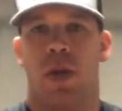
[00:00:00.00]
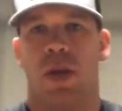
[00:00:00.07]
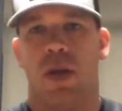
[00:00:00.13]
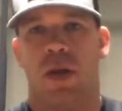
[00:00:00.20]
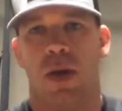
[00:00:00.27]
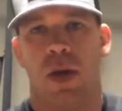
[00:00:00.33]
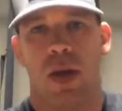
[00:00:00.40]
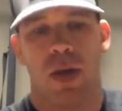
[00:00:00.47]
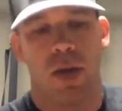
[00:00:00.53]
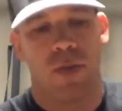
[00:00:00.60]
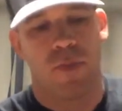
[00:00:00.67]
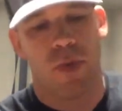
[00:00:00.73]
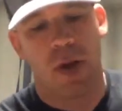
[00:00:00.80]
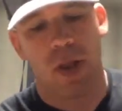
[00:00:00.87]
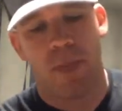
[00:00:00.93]
the
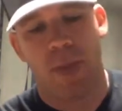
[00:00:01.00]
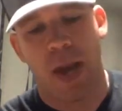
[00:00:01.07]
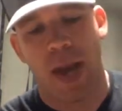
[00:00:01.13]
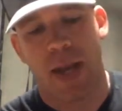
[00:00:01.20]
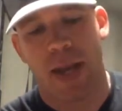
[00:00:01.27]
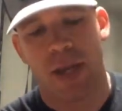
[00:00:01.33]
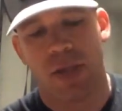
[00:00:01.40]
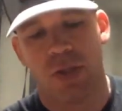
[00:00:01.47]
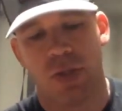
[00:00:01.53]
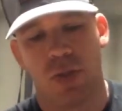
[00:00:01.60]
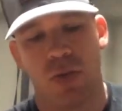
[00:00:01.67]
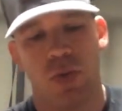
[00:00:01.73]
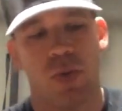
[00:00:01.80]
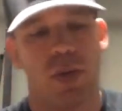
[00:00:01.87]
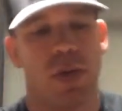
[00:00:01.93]
front of the pack has
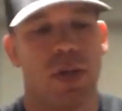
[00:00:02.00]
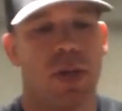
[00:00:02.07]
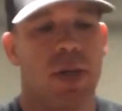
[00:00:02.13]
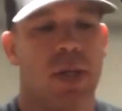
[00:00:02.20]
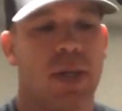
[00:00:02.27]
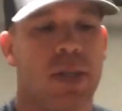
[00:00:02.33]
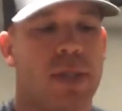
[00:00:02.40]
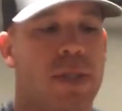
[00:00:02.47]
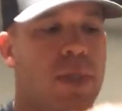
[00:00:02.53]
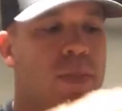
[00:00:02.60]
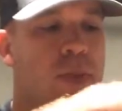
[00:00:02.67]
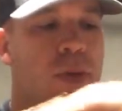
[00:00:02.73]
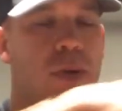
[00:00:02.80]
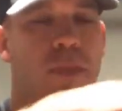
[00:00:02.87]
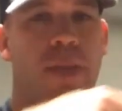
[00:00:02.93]
two
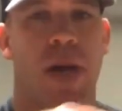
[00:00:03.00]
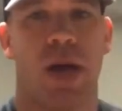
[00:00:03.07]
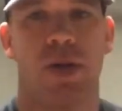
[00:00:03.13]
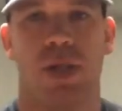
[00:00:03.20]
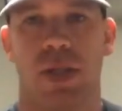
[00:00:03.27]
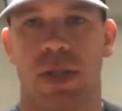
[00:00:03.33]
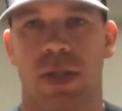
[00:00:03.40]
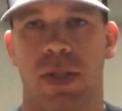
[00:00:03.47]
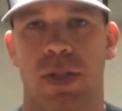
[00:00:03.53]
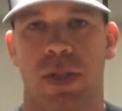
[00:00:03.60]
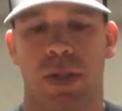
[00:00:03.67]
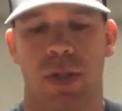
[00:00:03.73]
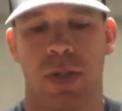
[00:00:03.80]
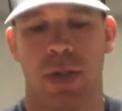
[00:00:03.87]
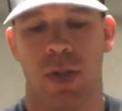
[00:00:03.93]
zippered pouches.
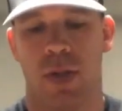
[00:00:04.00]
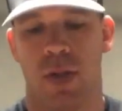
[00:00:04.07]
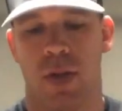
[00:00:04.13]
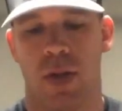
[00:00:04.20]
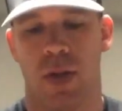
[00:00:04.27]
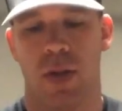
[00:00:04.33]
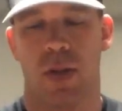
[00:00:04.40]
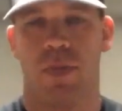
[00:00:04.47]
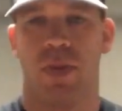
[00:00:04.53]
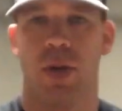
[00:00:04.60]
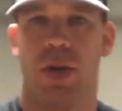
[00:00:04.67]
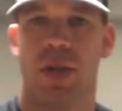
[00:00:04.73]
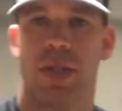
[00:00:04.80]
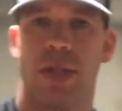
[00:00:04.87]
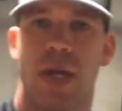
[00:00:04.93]
They're
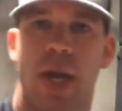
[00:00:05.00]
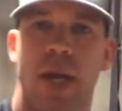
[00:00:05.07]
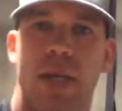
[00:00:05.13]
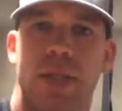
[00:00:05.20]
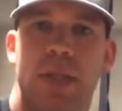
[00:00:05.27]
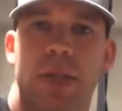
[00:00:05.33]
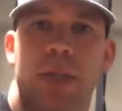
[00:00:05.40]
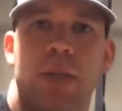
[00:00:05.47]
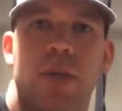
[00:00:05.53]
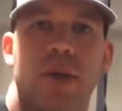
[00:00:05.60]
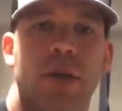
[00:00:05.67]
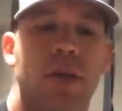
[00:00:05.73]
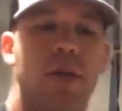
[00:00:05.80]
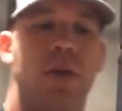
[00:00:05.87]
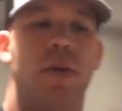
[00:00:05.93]
pretty good size
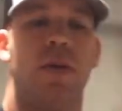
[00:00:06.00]
here.